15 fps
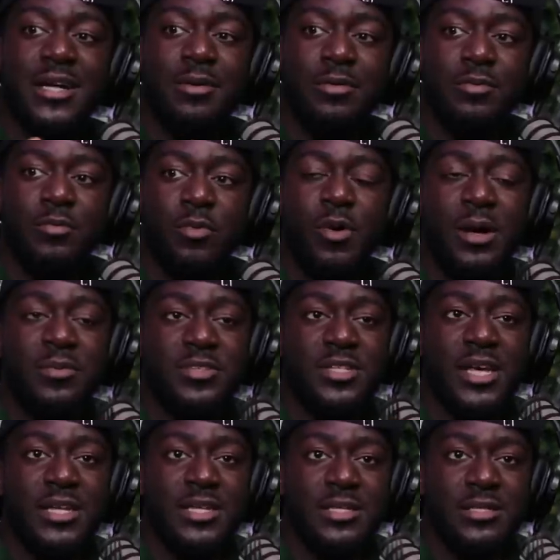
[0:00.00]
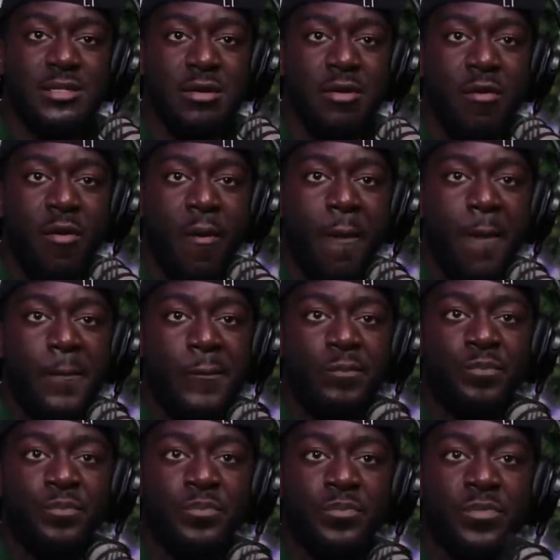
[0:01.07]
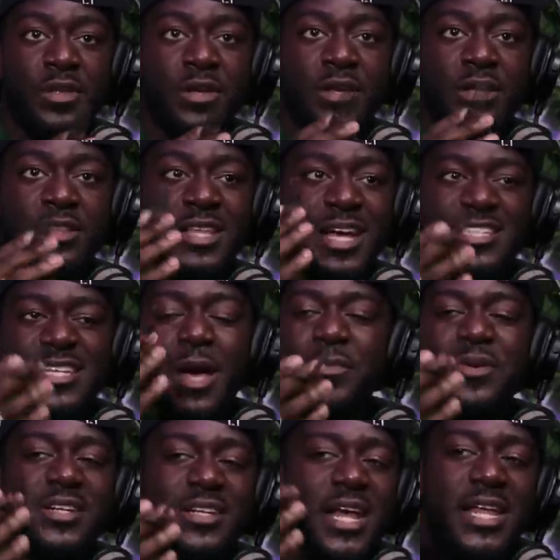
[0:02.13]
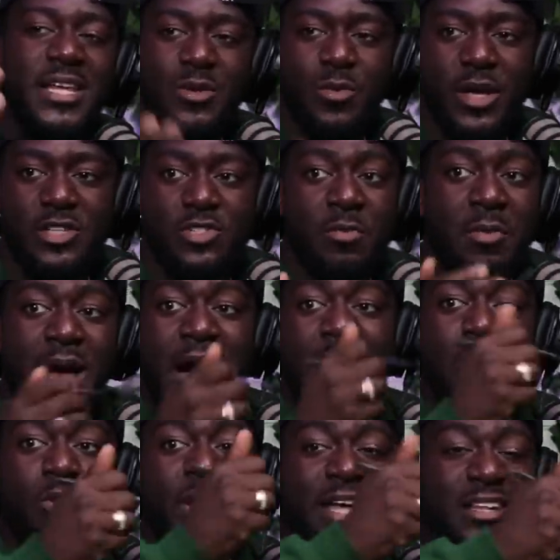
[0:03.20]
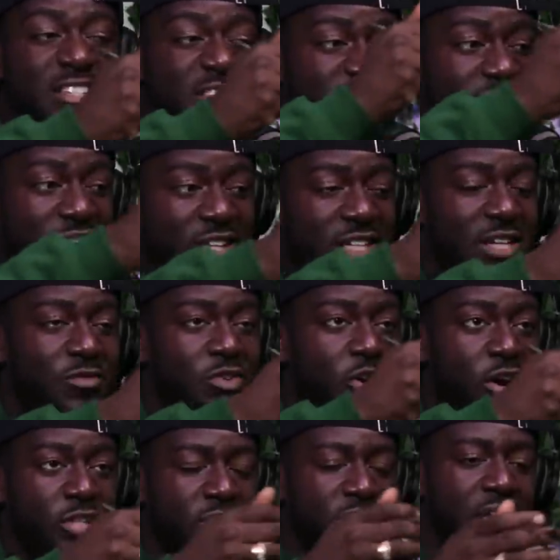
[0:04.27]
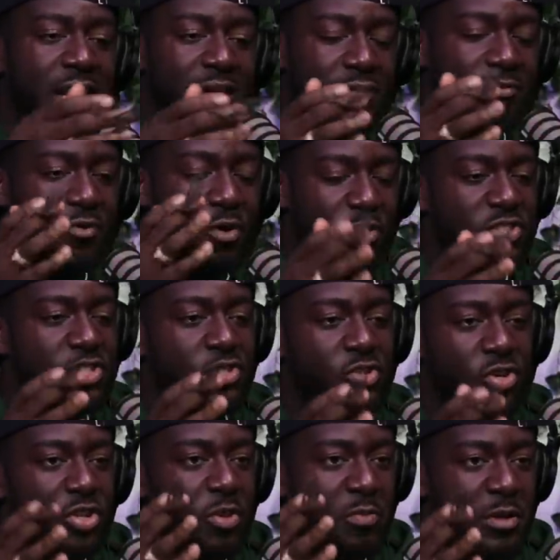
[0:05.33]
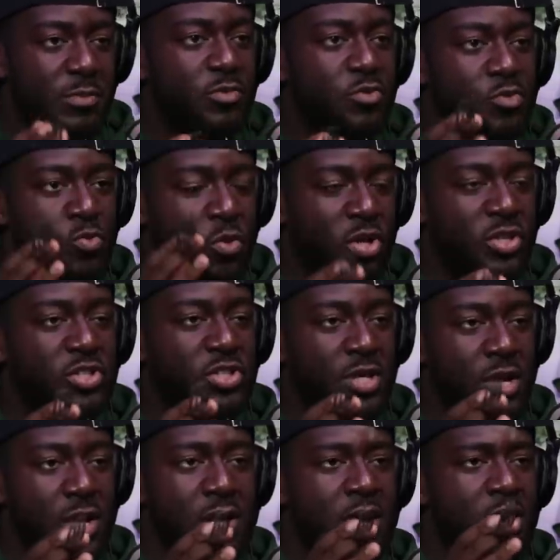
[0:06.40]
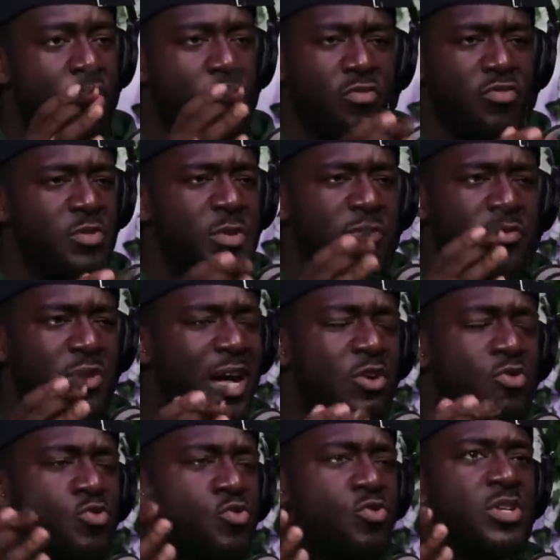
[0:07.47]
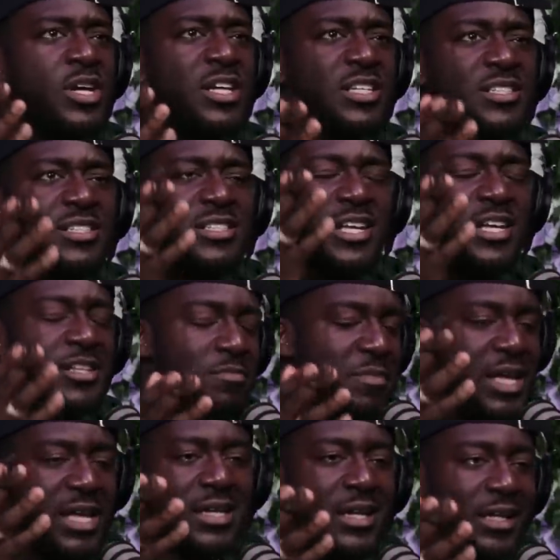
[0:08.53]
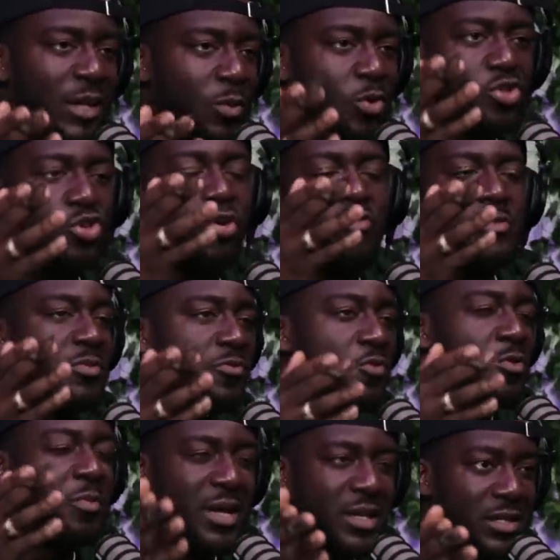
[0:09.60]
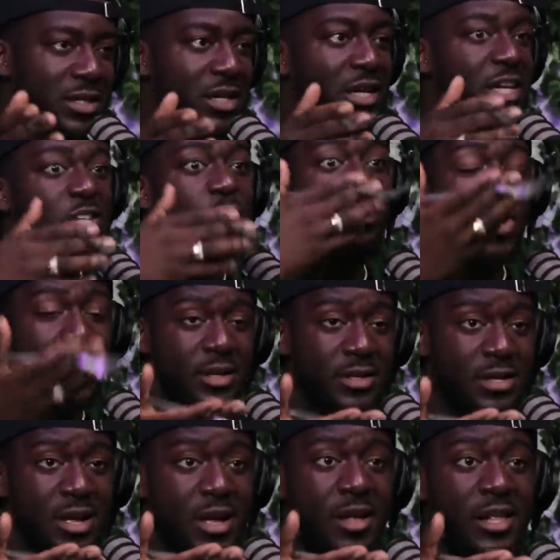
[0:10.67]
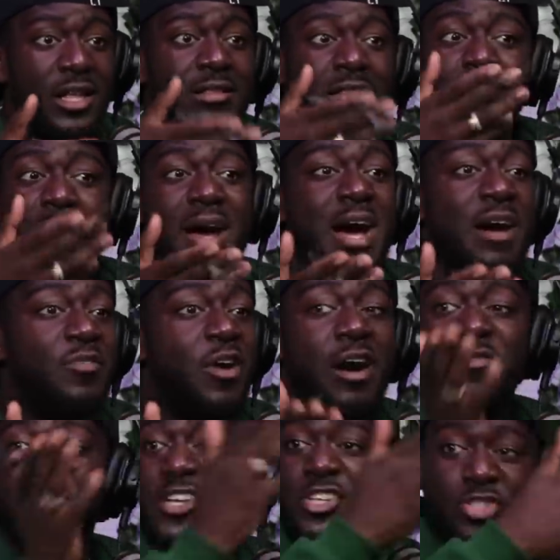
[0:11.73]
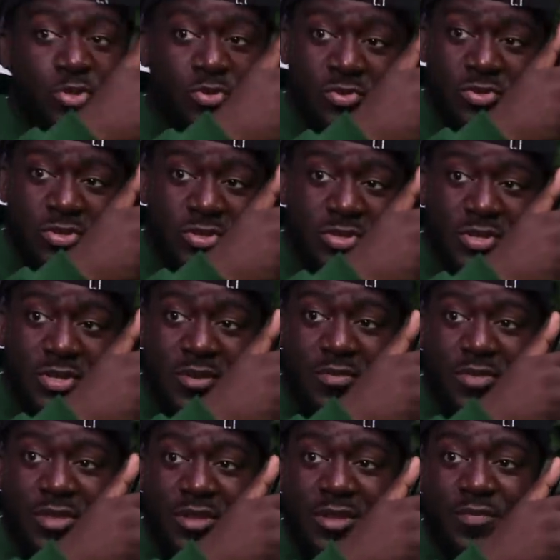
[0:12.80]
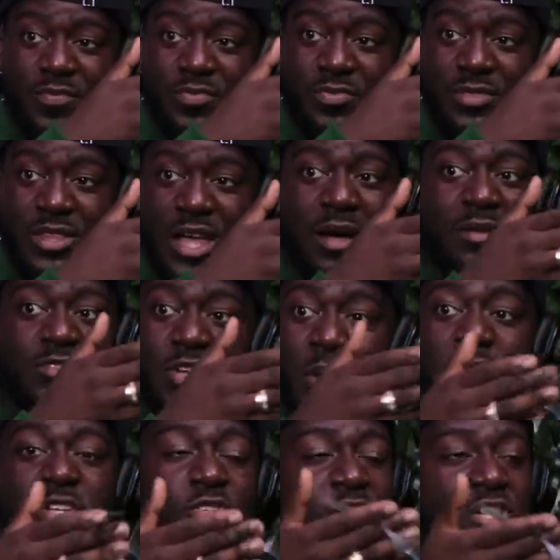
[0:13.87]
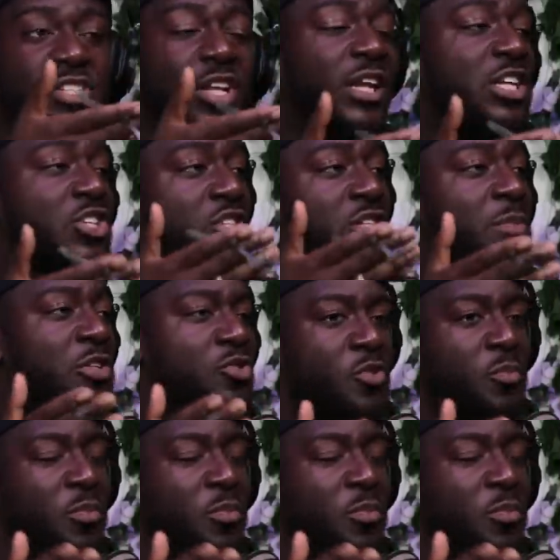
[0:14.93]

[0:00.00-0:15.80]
that. But what I'm saying is, that's happening anyway. So I don't get the study in regards to like focusing on the people who watch horrors before. Like, who has admitted that they watch horrors before bed is one. They might have other issues. That, do you know what I mean? So the study is just a bit too